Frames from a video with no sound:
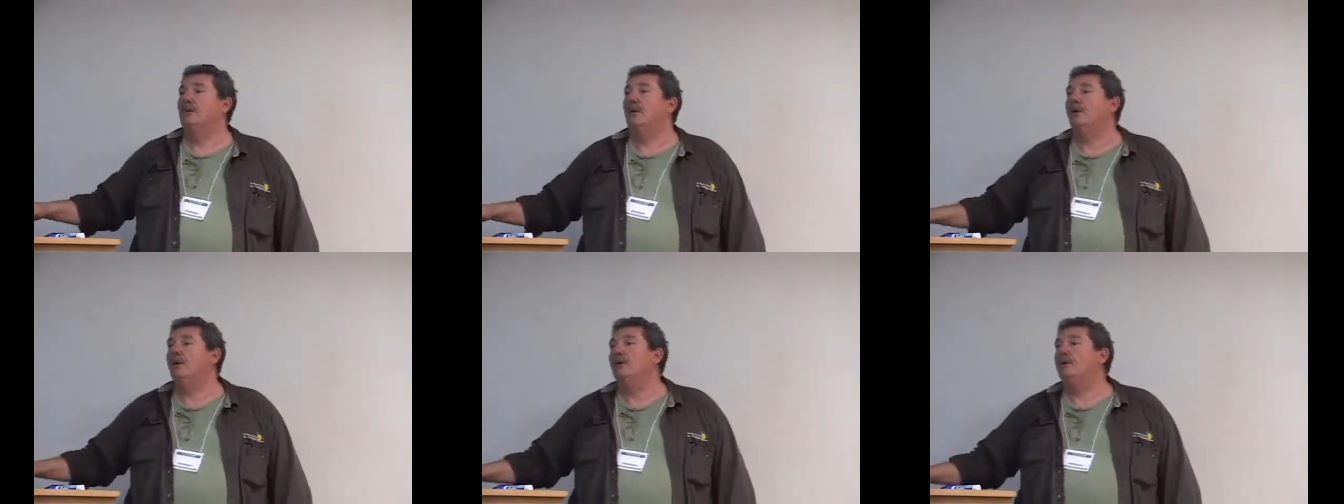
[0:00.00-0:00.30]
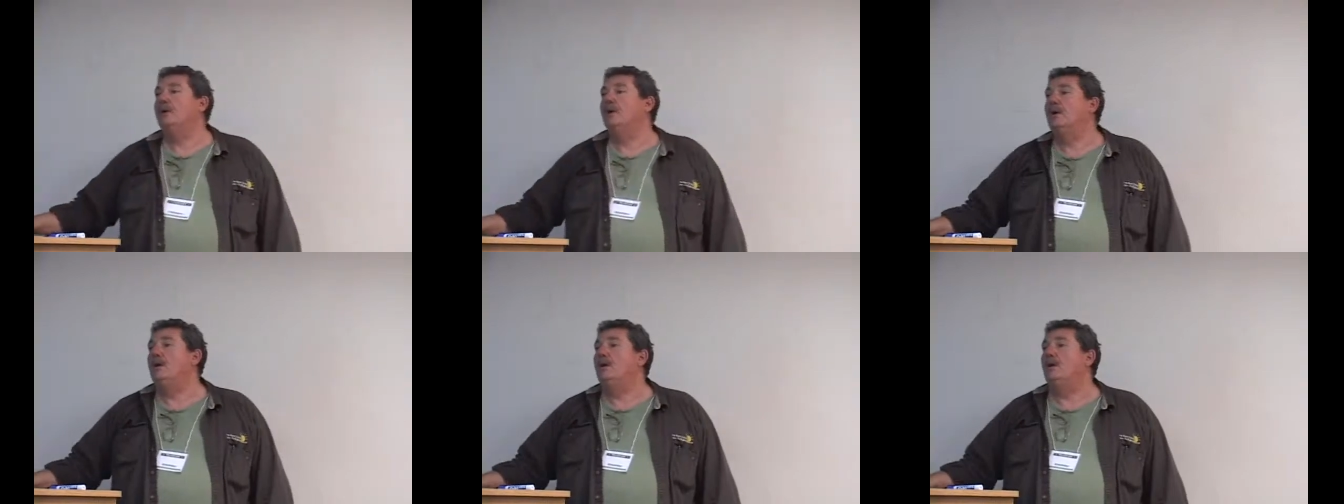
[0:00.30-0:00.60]

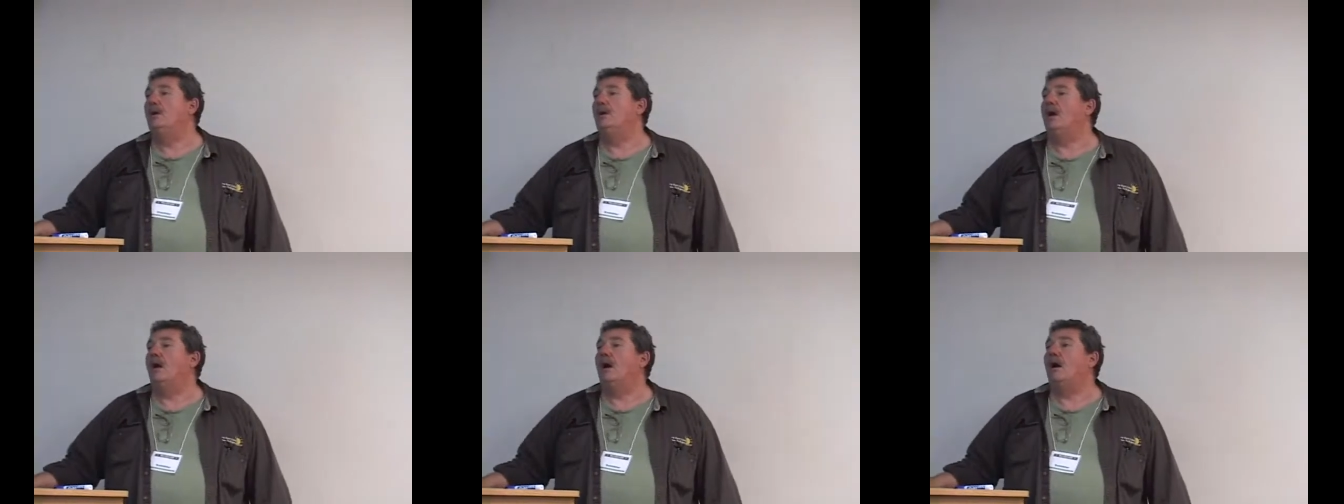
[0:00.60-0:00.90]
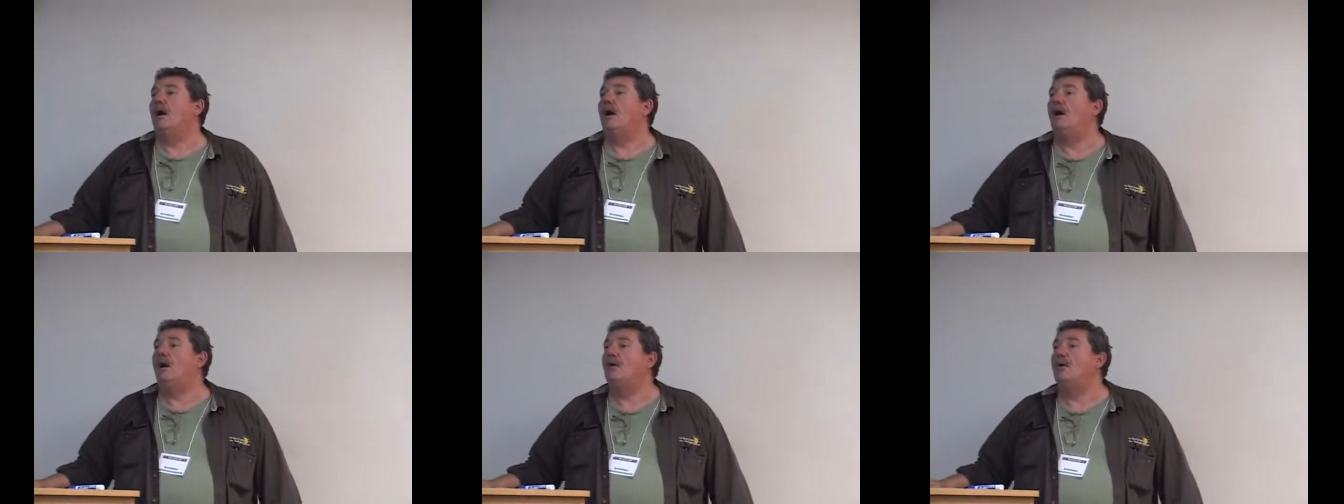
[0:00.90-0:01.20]
So
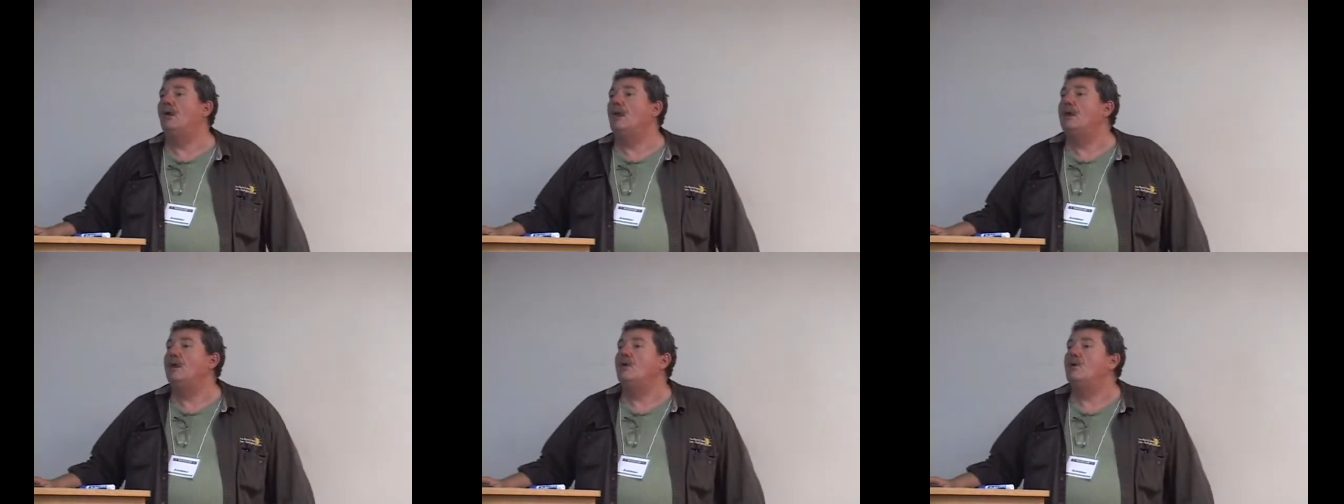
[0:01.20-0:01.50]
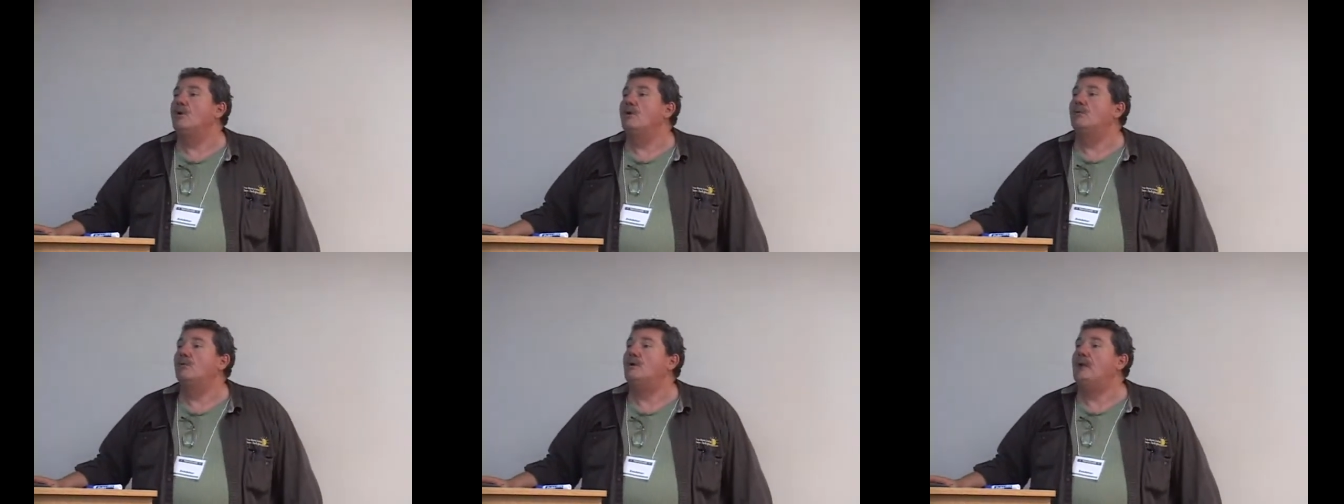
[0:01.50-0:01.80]

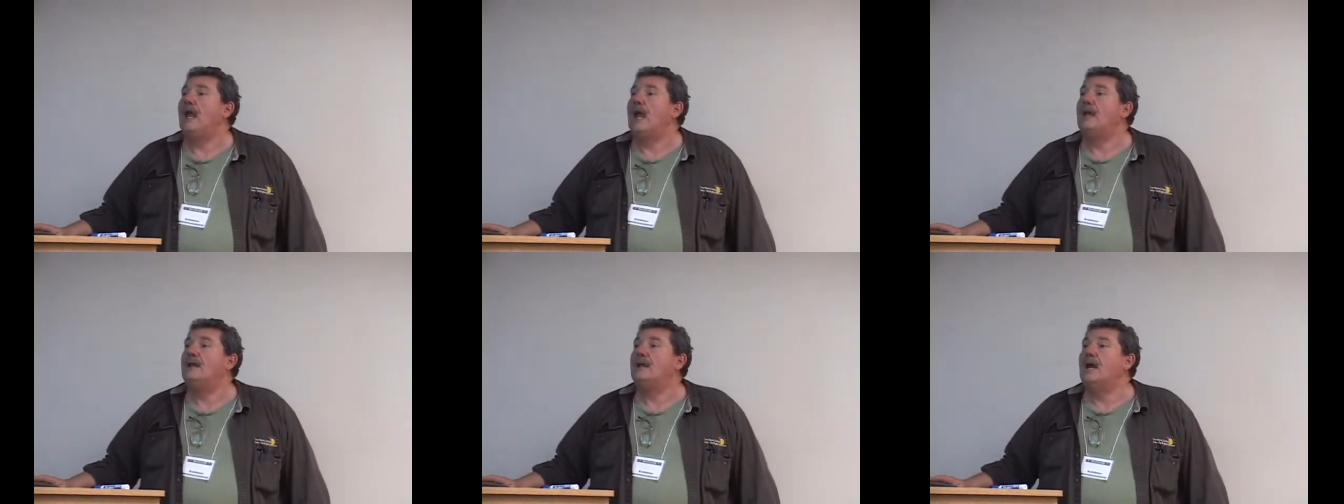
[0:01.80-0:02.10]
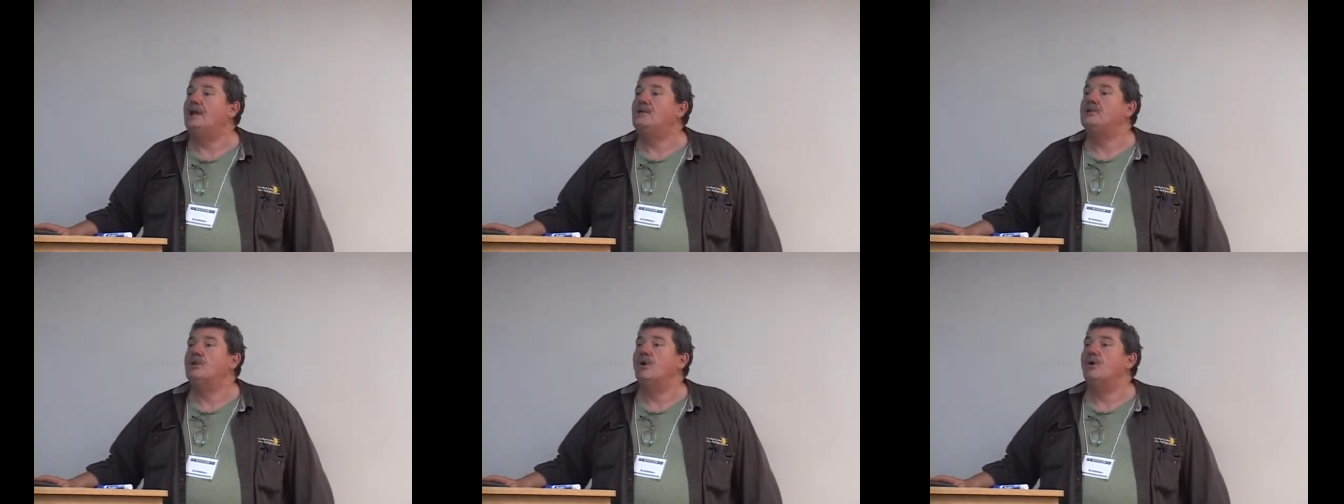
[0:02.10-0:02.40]
we had
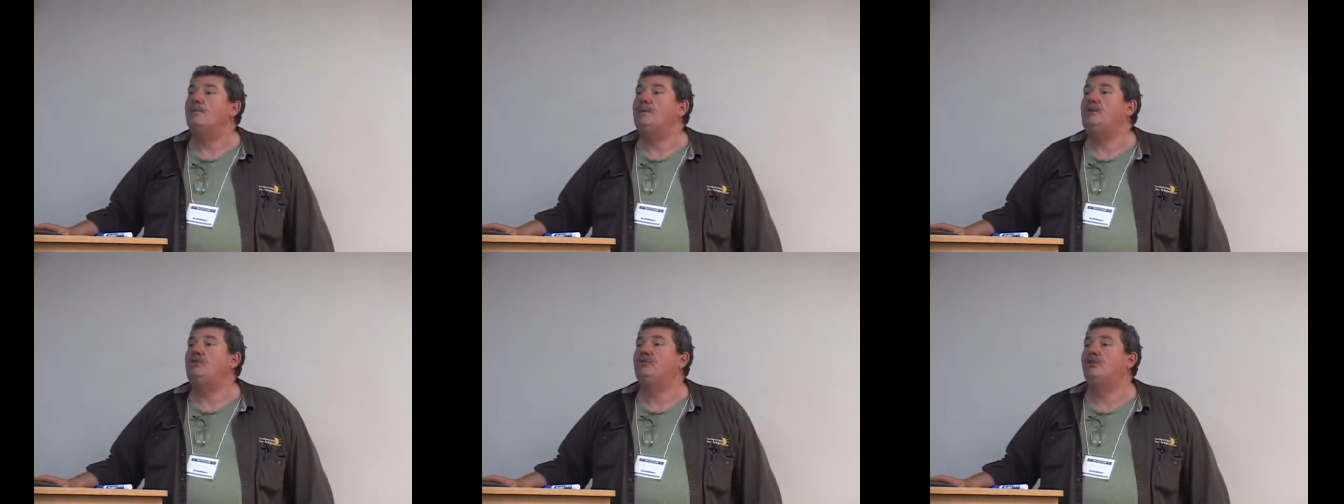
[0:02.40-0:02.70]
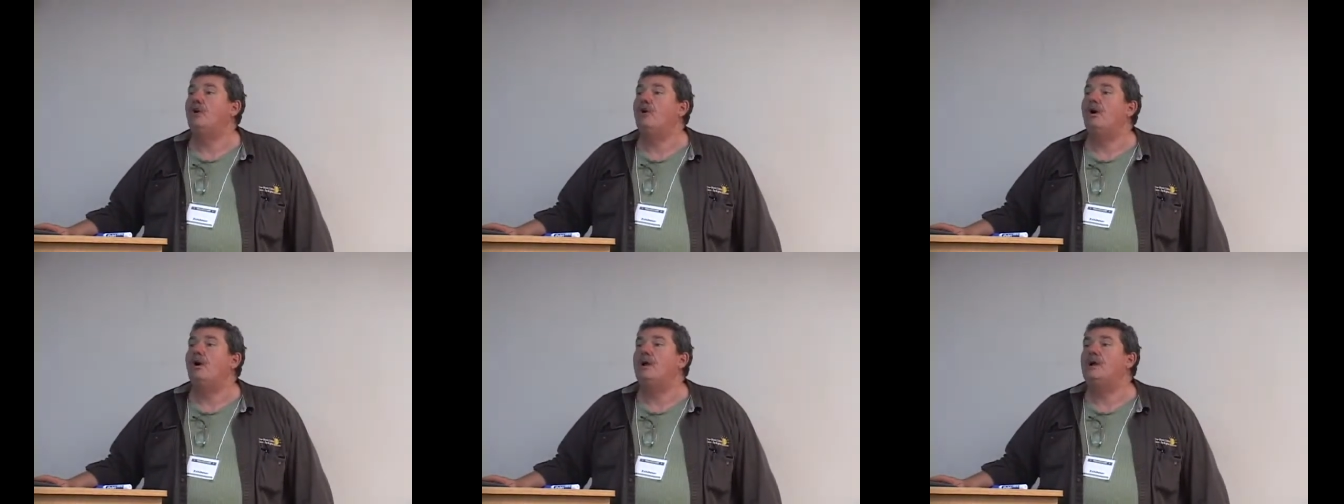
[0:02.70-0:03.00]
nice loamy
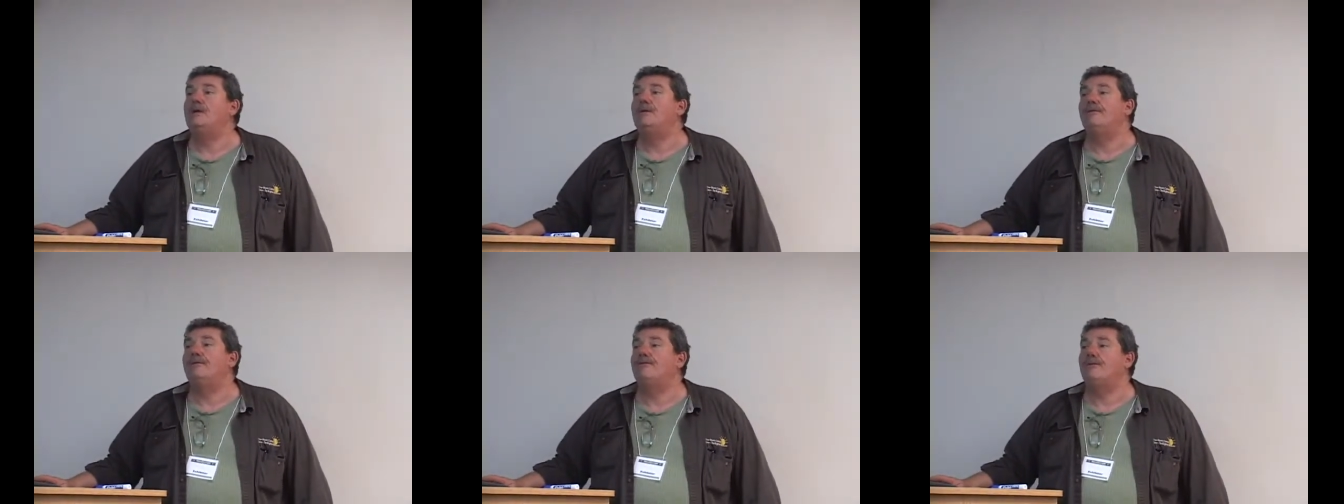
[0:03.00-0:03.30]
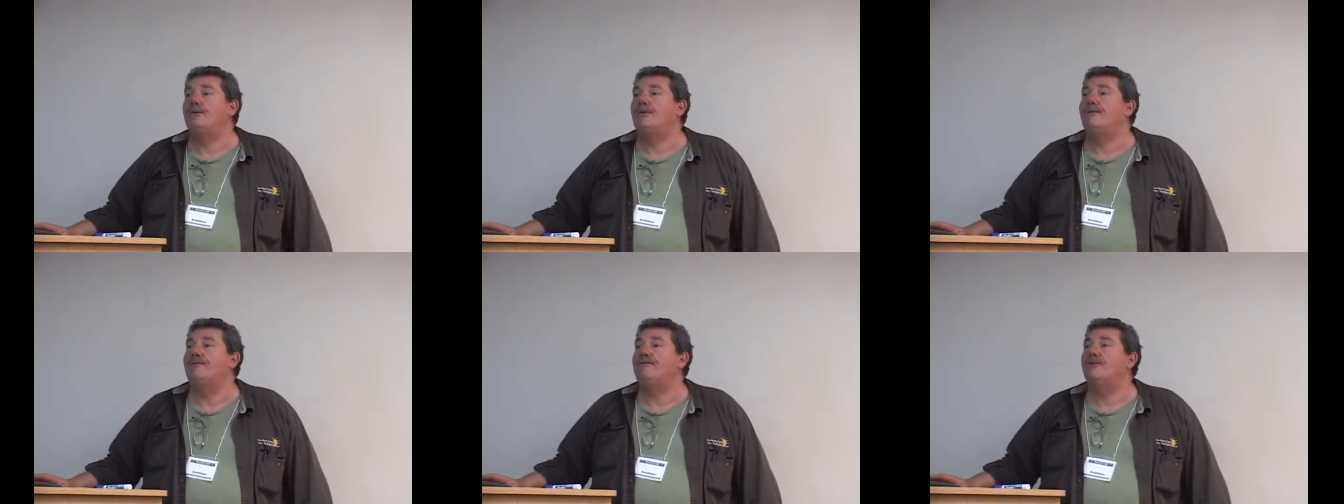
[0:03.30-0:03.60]
soil
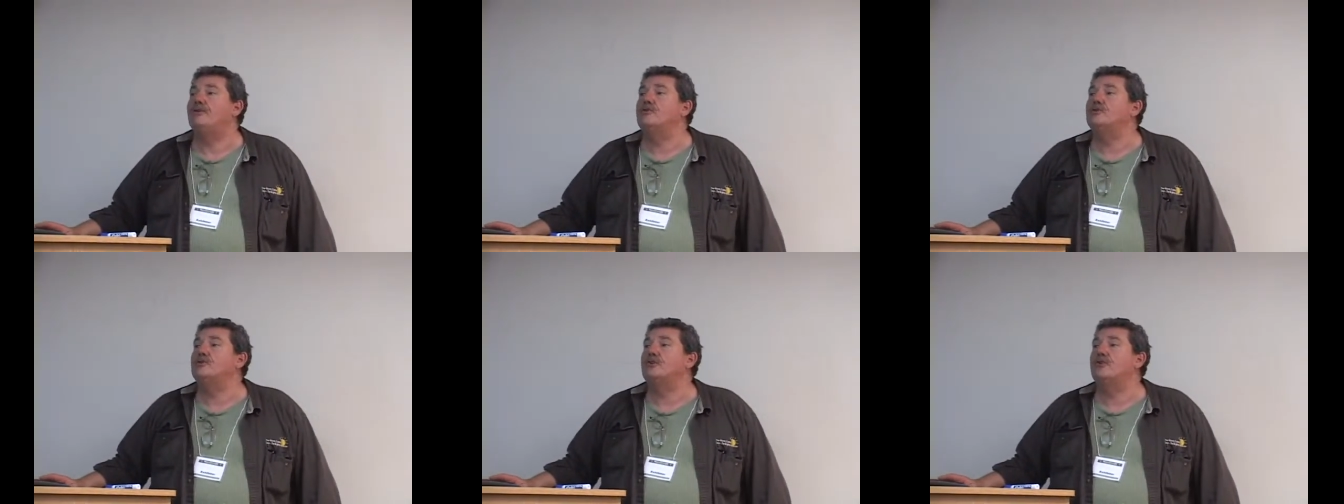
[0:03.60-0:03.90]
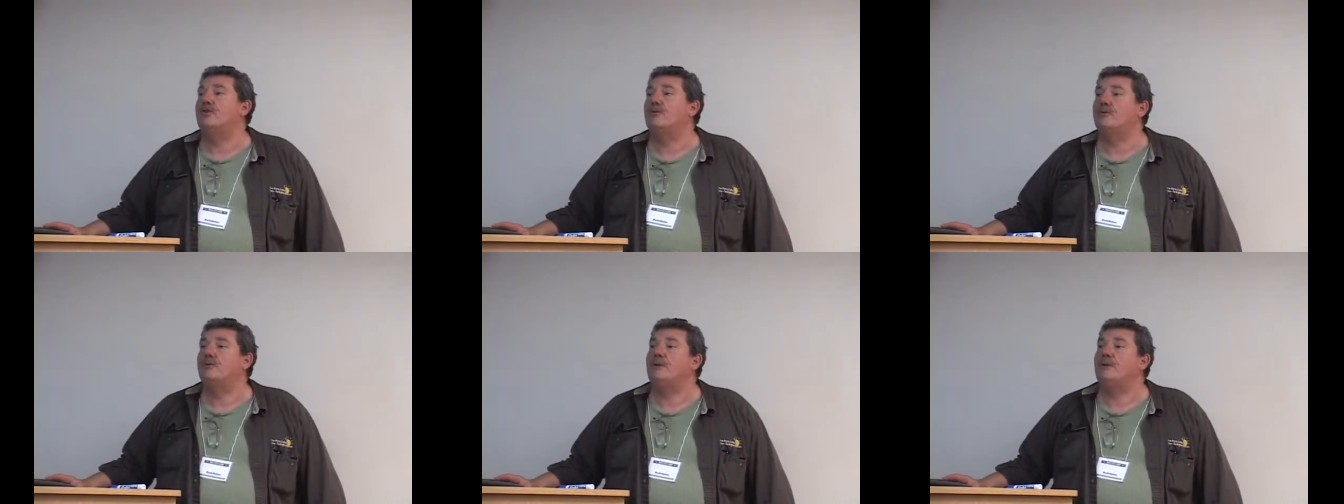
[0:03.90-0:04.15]
for the first